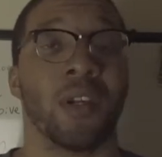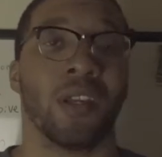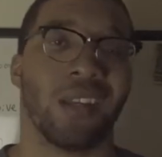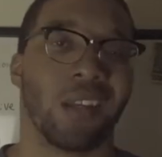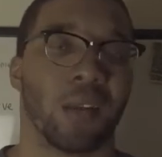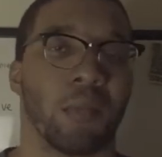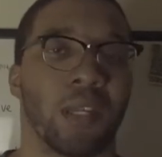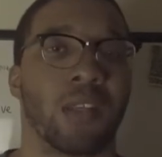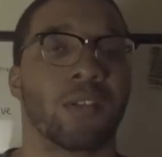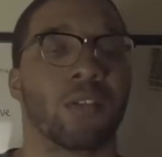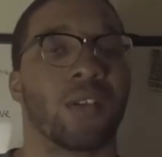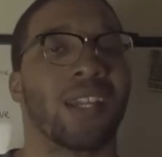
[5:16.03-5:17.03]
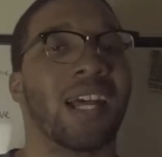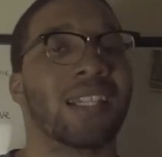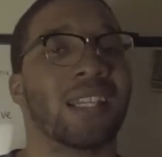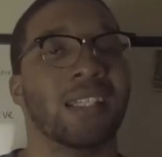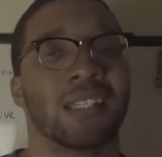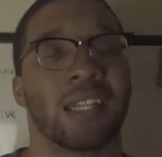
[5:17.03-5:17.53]
You know what I mean? So nine
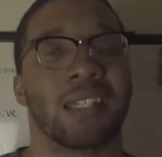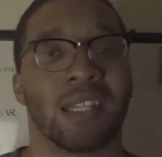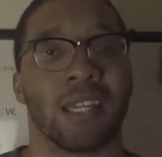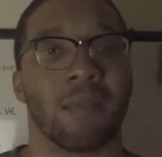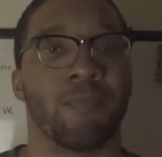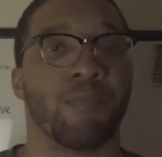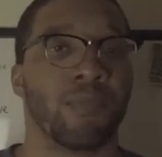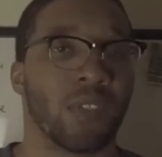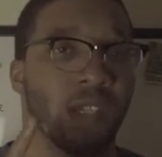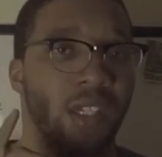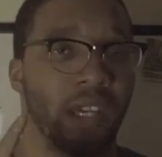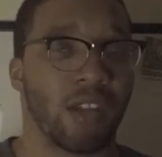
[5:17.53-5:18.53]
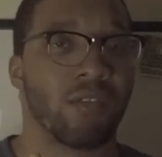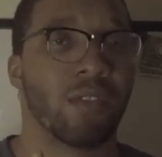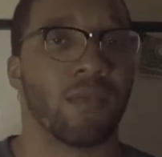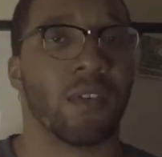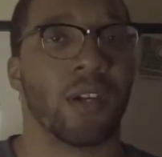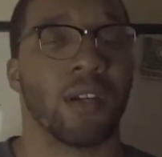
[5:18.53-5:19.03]
times out of ten, the
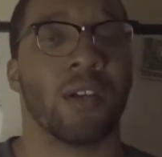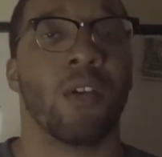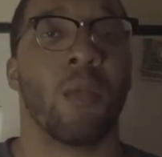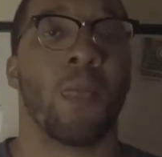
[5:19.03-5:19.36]
introvert,